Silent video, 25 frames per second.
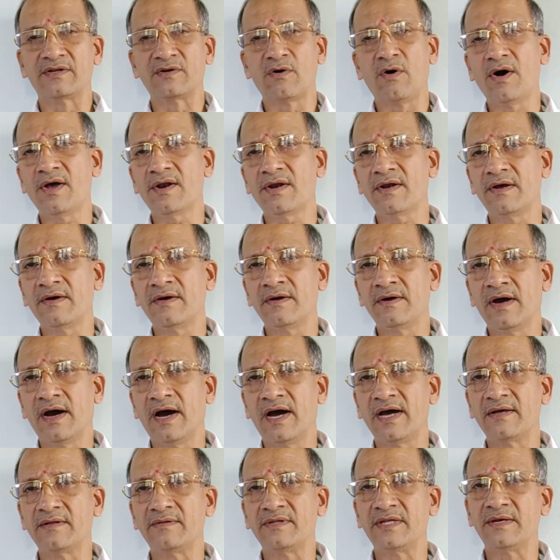Or
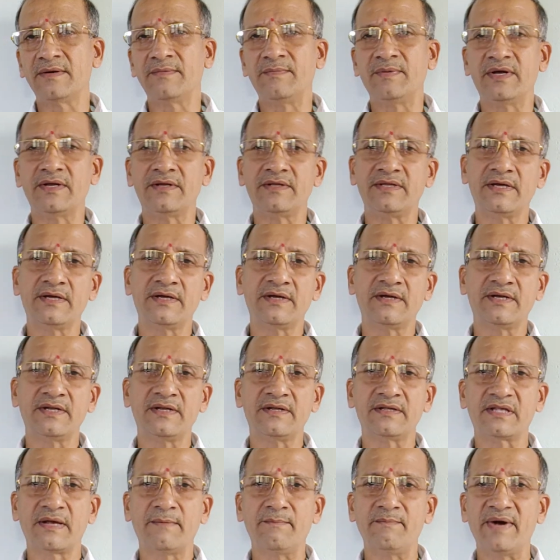
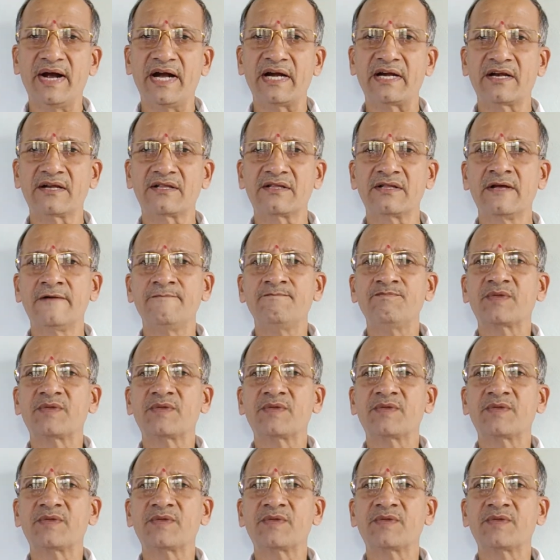in some matters,